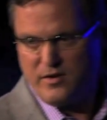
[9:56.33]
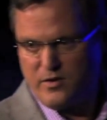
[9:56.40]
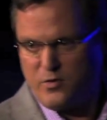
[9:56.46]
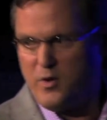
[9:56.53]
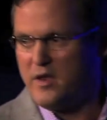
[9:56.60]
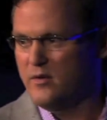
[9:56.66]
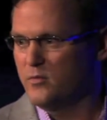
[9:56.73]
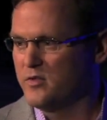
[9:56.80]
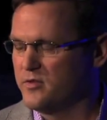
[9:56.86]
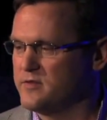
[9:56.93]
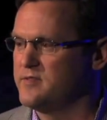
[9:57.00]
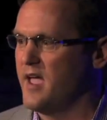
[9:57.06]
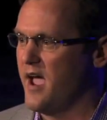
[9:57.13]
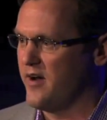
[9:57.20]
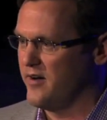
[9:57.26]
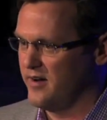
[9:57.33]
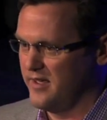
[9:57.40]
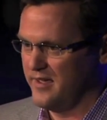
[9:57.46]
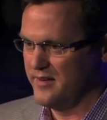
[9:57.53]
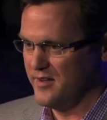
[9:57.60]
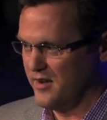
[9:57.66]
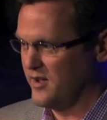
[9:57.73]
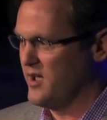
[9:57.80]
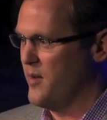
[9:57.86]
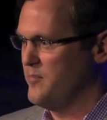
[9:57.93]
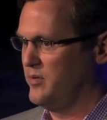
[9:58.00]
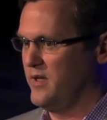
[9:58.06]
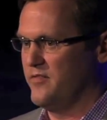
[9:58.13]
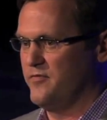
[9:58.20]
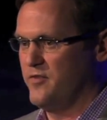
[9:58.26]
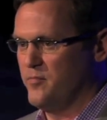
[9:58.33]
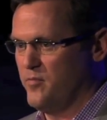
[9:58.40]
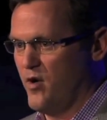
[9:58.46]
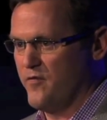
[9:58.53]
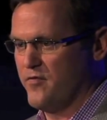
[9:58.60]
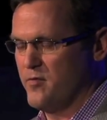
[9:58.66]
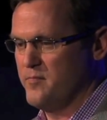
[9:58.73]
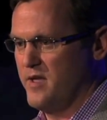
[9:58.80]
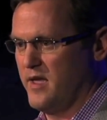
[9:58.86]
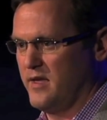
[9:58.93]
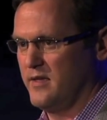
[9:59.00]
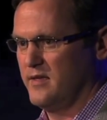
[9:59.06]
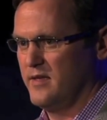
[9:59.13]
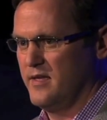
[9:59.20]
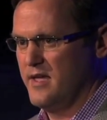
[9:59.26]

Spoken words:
quit with integrity and you're gonna come play football for me.